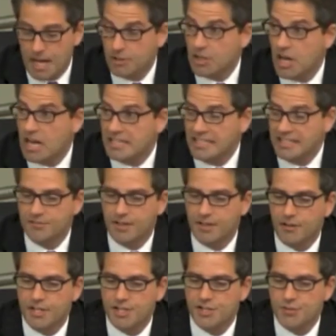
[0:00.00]
outlining the
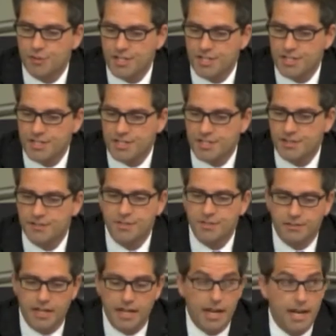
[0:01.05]
various risks of
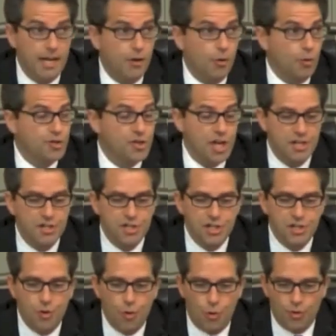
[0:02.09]
delay or
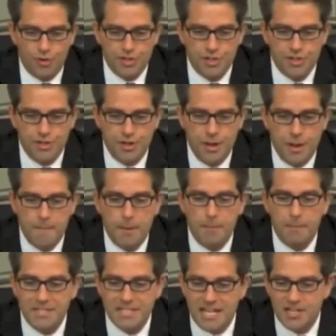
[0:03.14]
changing course
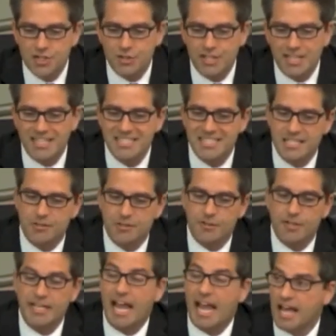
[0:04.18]
but potentially
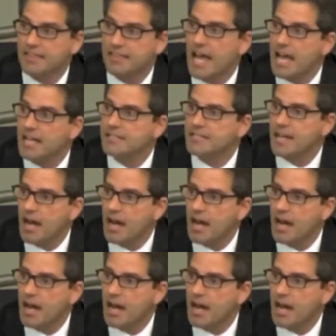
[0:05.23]
considering at that